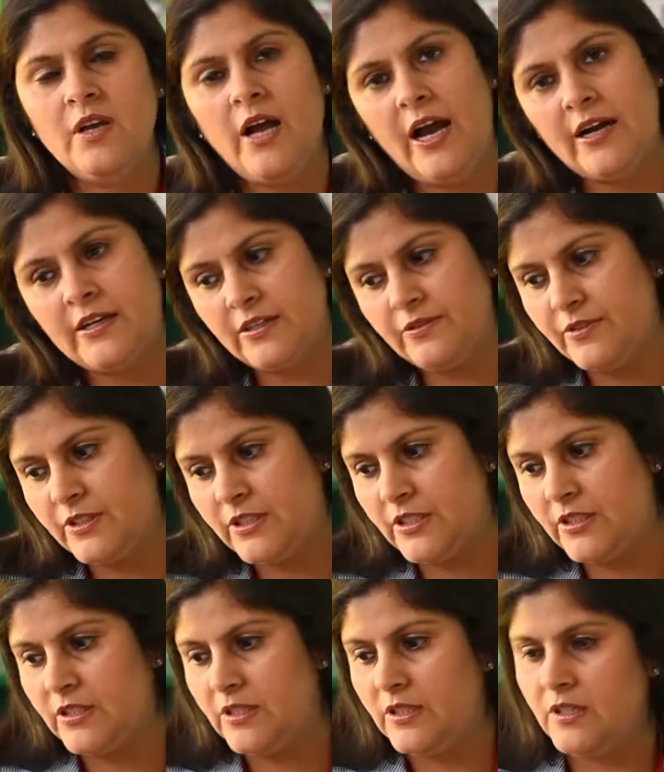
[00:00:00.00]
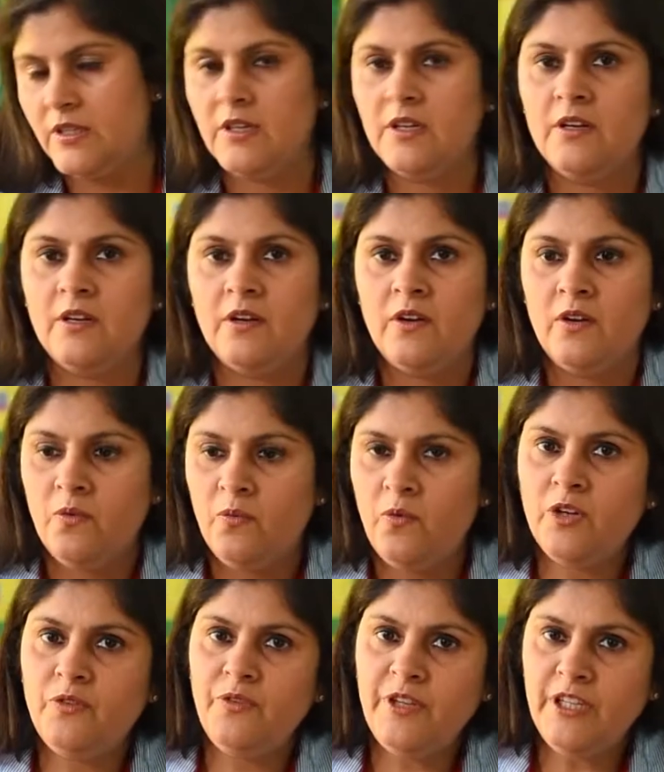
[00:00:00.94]
activity.
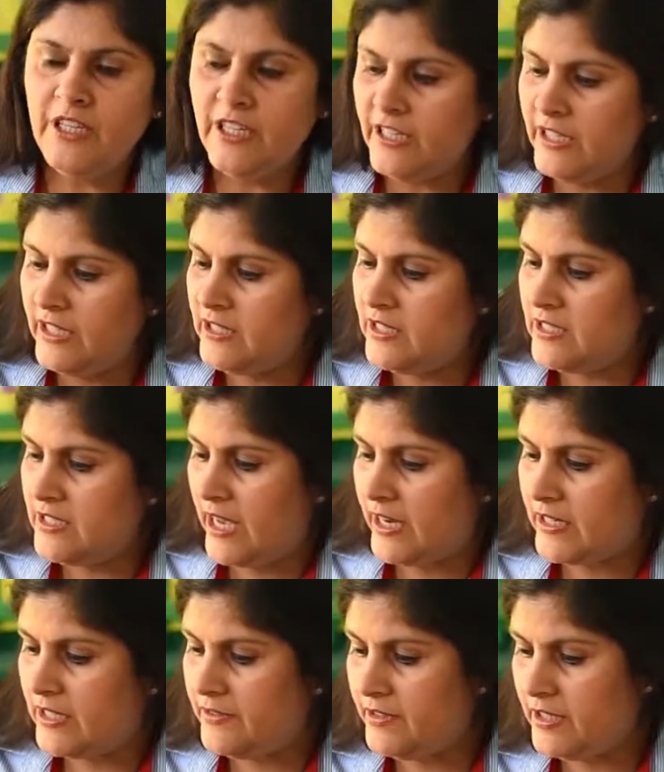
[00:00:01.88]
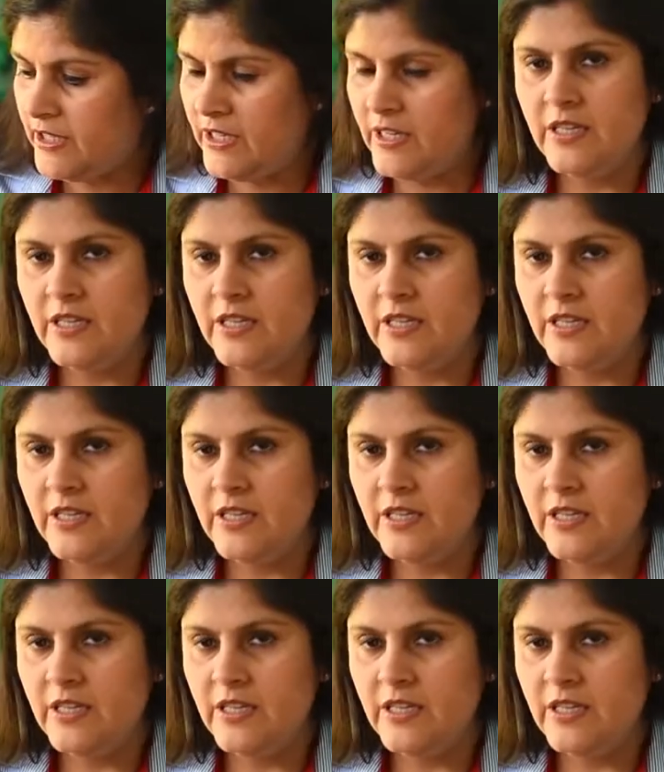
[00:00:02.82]
What we need in this activity